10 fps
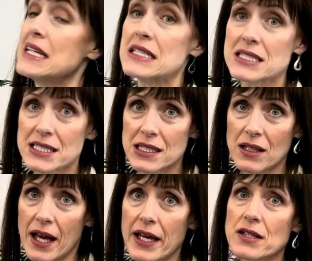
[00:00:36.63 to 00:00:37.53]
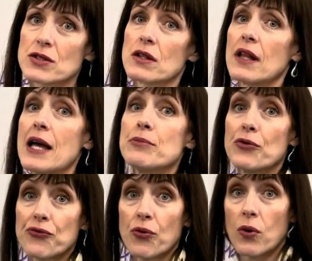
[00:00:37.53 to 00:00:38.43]
incident light, so the light
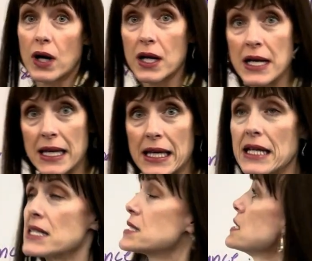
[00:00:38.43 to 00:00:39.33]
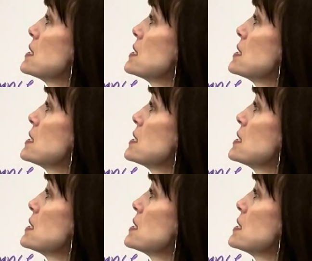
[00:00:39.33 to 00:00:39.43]
before it hits the